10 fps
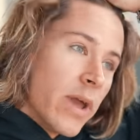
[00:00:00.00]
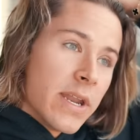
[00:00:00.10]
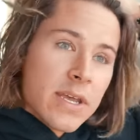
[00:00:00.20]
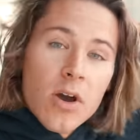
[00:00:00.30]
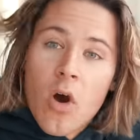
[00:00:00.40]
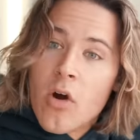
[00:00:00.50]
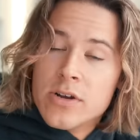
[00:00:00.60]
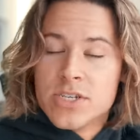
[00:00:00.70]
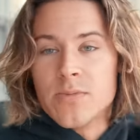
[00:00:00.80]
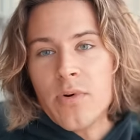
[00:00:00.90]
any
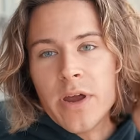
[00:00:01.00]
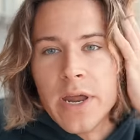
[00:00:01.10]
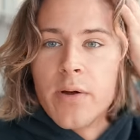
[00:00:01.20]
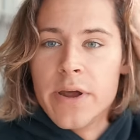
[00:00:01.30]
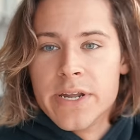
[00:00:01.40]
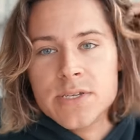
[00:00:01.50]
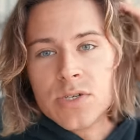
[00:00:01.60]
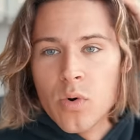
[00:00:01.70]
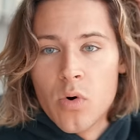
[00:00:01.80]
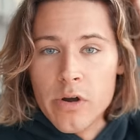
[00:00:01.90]
hardship right now or any
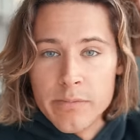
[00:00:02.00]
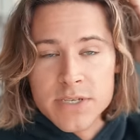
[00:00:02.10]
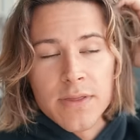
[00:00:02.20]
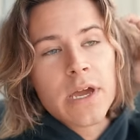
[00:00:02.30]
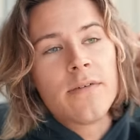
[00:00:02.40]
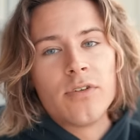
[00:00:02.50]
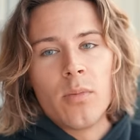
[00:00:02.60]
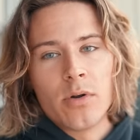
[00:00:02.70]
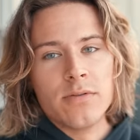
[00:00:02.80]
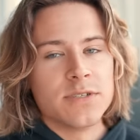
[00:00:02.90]
storms, I think I've
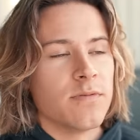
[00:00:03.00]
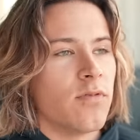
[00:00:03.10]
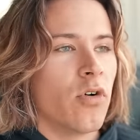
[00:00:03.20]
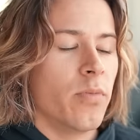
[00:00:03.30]
done one on this before,